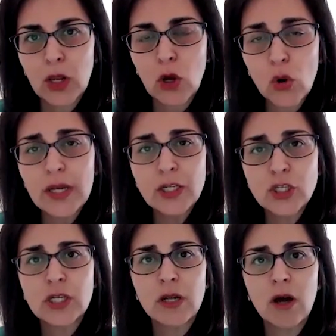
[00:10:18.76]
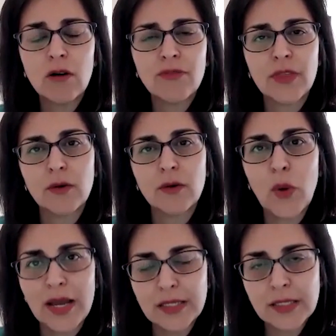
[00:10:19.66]
coalition of the
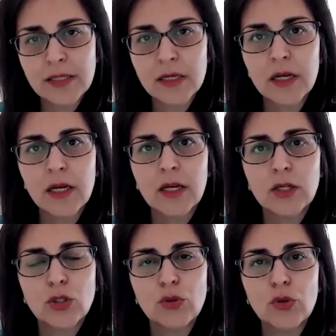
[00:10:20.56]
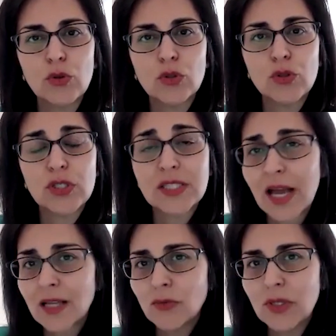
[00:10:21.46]
West to
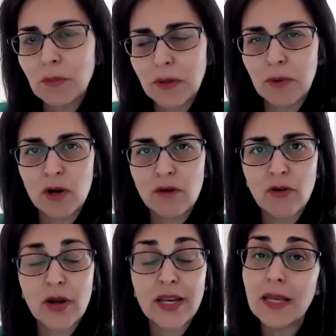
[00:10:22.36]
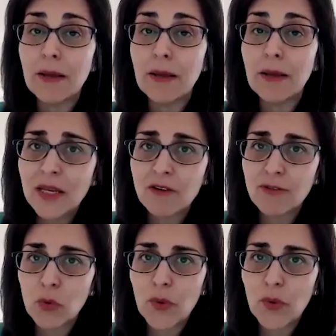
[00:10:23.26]
stand with the people of Iran in a
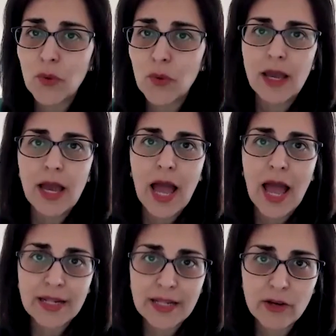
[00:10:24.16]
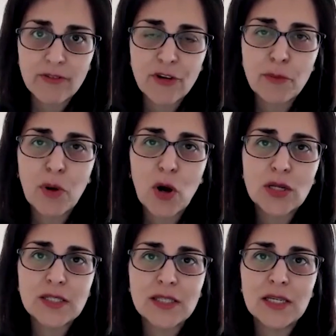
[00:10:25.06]
meaningful way, and their firm
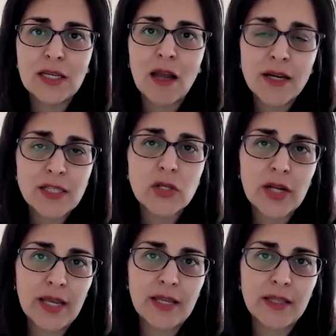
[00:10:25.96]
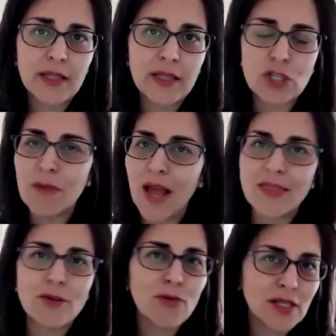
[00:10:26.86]
policy in isolating the regime,
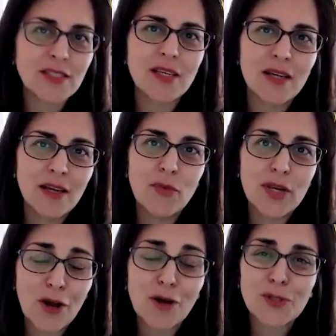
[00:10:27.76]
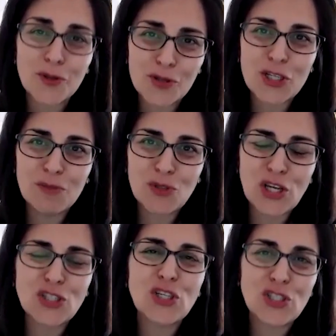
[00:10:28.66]
and the rest, when it comes to regime
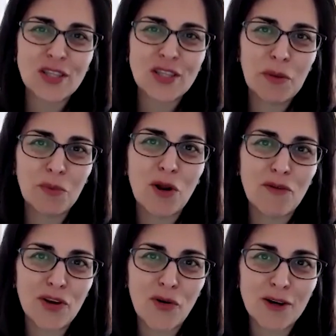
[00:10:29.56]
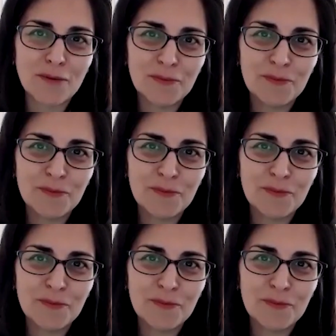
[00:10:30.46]
change, is on the people of Iran.